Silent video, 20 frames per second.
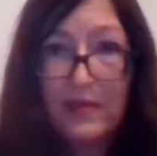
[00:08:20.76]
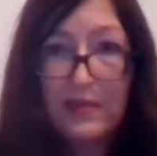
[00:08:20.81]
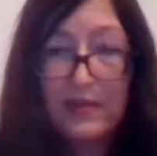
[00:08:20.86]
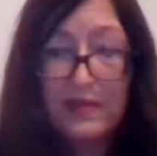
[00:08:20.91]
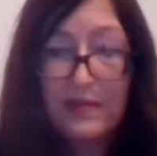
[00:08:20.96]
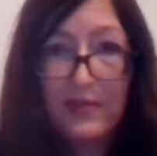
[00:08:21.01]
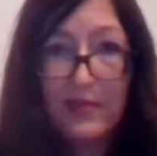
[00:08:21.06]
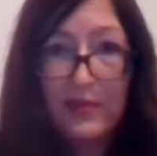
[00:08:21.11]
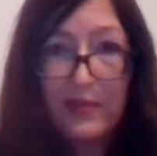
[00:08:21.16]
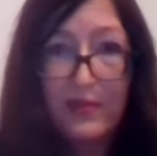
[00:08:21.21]

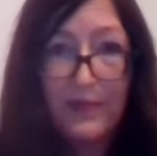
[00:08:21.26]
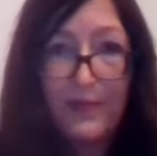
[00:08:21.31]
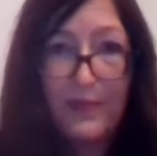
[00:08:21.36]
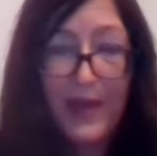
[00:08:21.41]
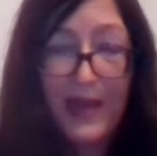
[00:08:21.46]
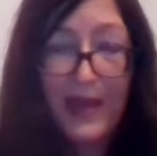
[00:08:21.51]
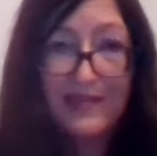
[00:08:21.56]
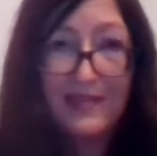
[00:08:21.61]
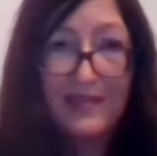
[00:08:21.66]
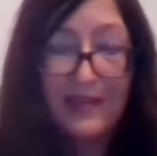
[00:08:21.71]
So you
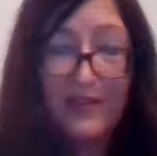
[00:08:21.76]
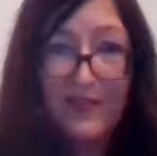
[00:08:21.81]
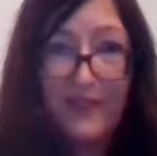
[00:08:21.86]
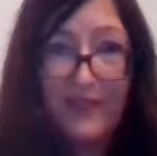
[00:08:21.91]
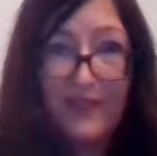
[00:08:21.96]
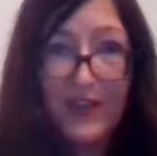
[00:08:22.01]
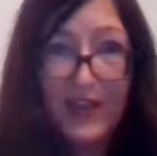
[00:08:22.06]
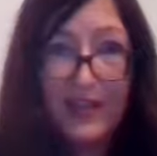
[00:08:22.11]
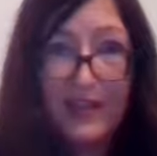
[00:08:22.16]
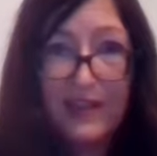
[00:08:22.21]
basically
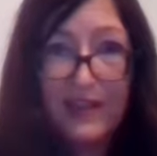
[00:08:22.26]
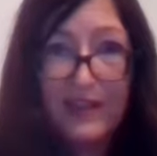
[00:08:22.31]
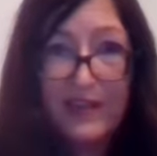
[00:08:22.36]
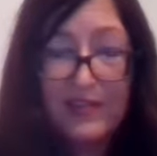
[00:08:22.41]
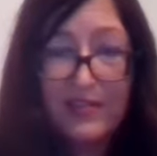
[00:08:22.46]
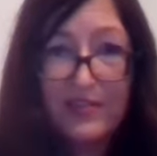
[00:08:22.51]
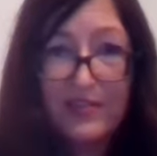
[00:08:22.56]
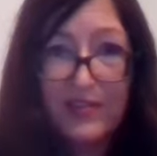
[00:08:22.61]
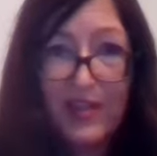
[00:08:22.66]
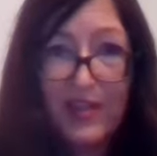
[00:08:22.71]

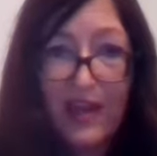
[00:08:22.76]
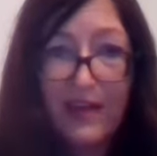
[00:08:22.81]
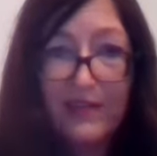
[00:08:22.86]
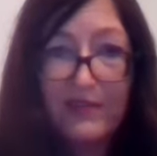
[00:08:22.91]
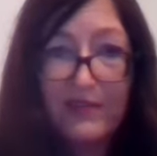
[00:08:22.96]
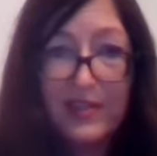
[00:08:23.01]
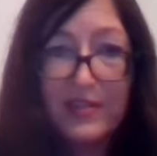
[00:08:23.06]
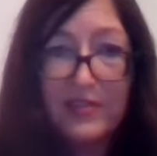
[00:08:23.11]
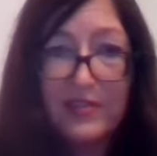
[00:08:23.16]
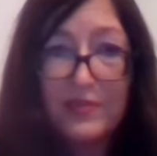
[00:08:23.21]
finish that
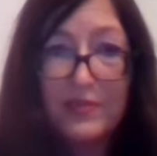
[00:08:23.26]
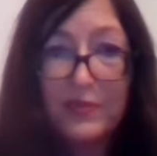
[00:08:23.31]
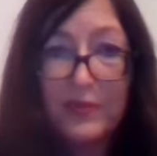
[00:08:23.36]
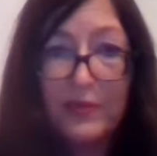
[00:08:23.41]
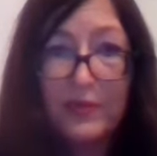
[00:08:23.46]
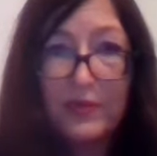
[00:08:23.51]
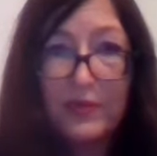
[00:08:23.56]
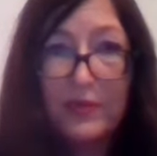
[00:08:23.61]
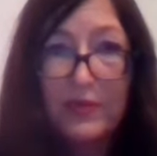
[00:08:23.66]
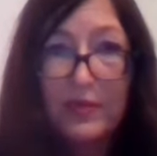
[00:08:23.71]

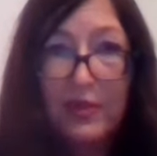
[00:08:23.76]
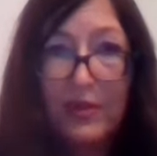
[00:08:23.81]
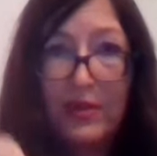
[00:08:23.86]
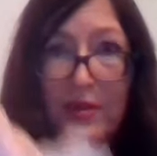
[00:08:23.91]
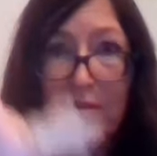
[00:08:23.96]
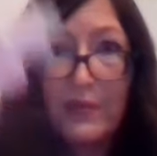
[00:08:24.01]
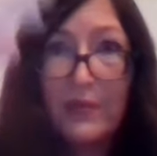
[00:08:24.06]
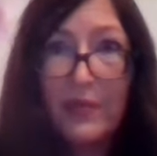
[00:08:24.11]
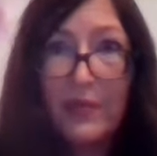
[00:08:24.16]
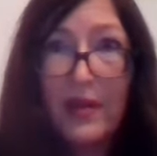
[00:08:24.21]
ritual
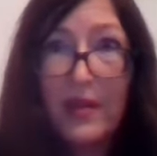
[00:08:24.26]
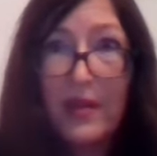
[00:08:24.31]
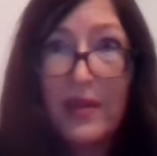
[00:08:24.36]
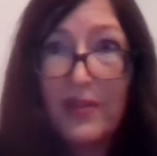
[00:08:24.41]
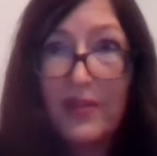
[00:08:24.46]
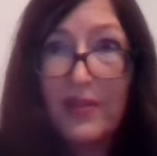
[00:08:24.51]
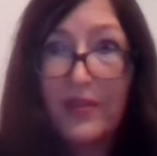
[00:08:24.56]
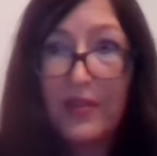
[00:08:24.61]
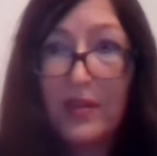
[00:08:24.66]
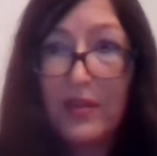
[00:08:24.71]

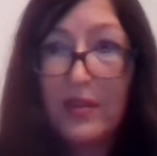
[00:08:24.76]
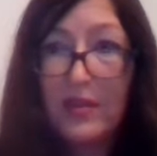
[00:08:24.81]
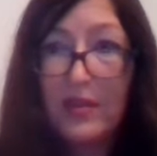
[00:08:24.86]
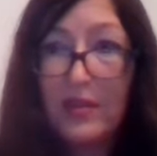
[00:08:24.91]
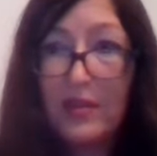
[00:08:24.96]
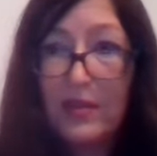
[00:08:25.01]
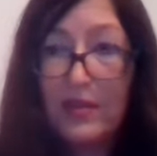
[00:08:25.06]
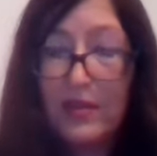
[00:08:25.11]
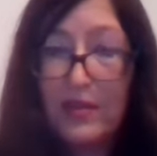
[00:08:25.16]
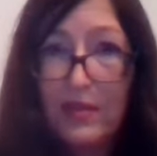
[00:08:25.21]
with
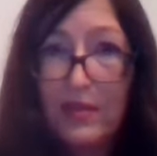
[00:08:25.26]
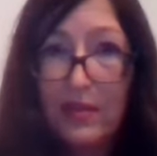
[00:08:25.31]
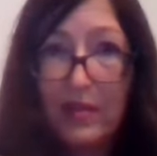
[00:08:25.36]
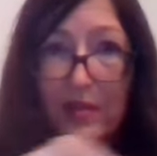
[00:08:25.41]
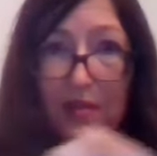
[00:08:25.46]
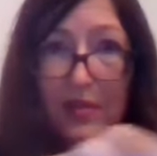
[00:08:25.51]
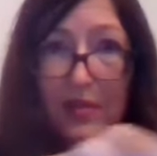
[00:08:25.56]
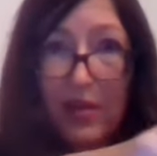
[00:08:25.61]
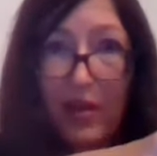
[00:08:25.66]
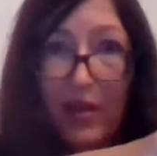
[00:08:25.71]

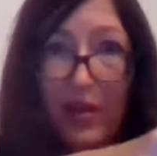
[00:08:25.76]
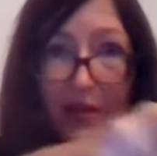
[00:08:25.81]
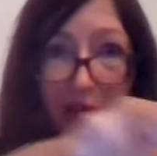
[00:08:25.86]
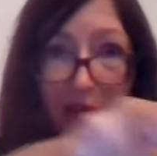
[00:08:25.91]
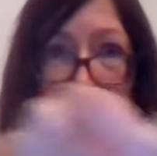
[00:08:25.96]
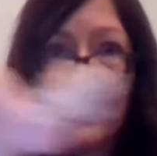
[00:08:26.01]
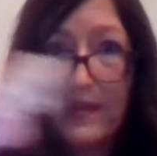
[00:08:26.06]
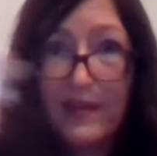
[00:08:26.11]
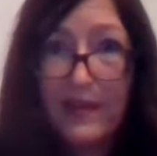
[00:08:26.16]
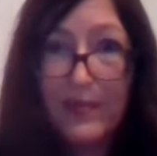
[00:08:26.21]
a
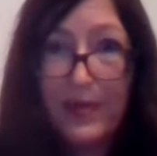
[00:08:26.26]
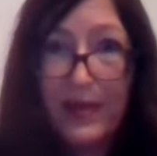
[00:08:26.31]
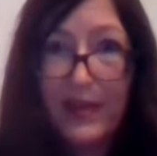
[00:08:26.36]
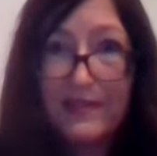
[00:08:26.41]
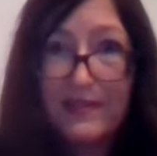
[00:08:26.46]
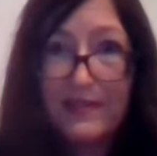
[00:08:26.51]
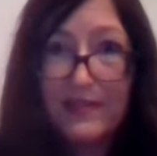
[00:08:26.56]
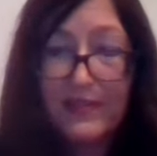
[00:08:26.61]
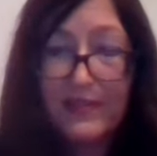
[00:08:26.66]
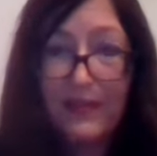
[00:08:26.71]
closing
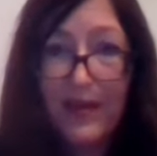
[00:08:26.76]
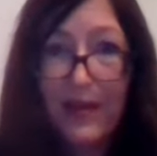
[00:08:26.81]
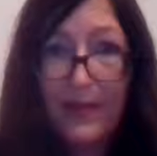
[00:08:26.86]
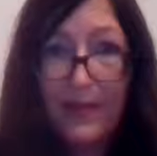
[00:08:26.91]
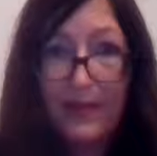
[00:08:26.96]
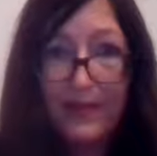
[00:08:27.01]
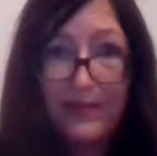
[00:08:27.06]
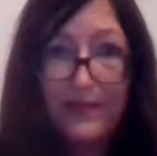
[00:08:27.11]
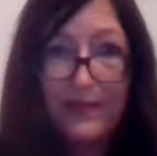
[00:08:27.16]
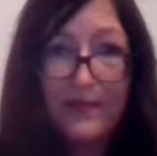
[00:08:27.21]

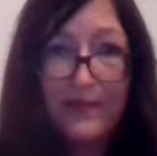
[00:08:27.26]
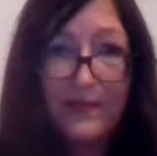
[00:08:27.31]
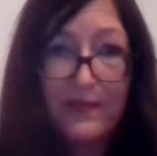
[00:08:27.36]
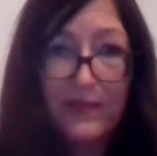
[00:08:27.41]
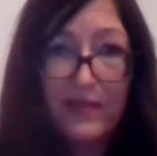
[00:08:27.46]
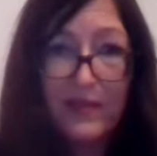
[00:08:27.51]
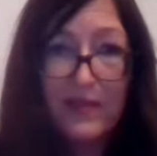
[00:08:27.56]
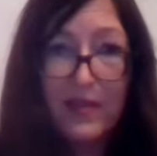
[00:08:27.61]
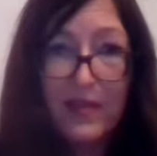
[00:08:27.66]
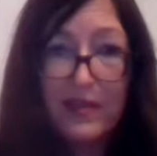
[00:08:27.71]
pentagram
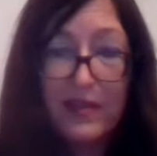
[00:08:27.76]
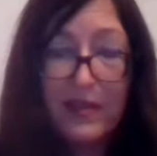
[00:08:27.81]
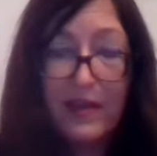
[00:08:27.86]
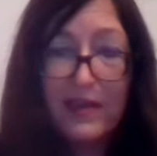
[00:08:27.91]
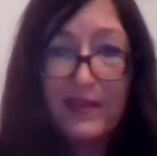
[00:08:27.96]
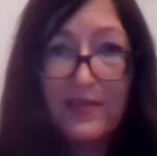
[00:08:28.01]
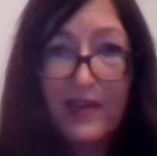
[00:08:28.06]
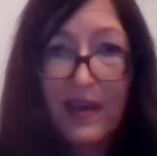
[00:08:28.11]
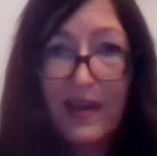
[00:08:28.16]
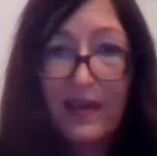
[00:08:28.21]

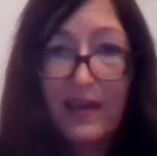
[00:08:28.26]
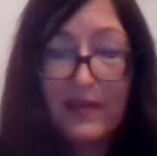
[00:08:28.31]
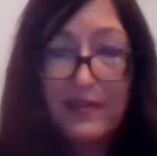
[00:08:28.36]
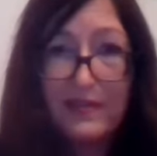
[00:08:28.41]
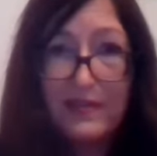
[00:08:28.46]
like that.